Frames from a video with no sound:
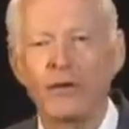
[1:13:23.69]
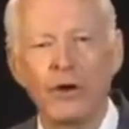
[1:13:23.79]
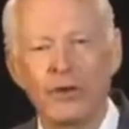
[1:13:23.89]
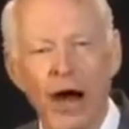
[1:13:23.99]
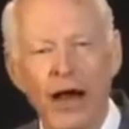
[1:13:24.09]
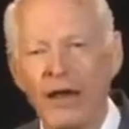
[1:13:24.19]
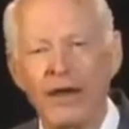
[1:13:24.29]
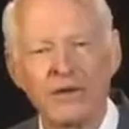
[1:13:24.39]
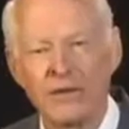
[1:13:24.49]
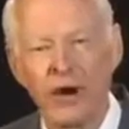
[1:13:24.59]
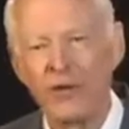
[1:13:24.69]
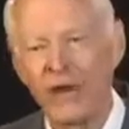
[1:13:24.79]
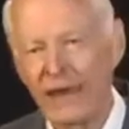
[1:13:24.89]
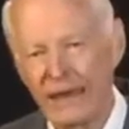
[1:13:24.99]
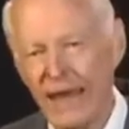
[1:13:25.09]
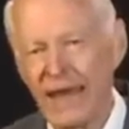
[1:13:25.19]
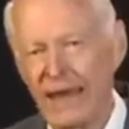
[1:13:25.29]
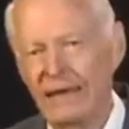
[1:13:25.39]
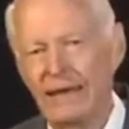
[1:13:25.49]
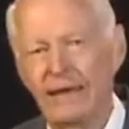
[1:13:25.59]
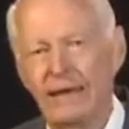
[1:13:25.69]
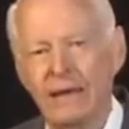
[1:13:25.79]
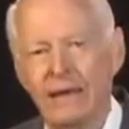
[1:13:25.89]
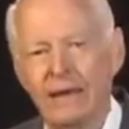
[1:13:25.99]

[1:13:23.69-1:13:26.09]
Your dollar is already dead.